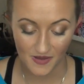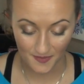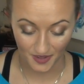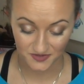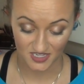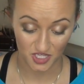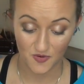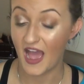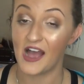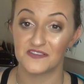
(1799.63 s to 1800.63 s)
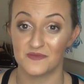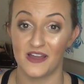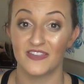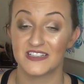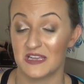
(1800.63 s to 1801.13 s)
my mom, I was like, you have to
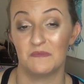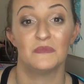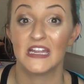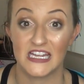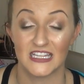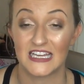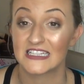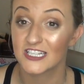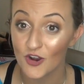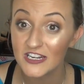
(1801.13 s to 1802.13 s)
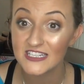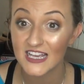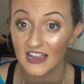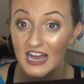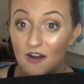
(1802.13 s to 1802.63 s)
buy this immediately. It's going to
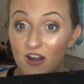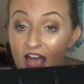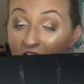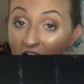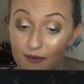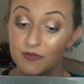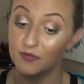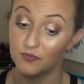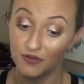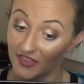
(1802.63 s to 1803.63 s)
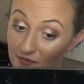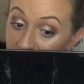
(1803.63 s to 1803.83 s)
sell out. I'm gonna be really,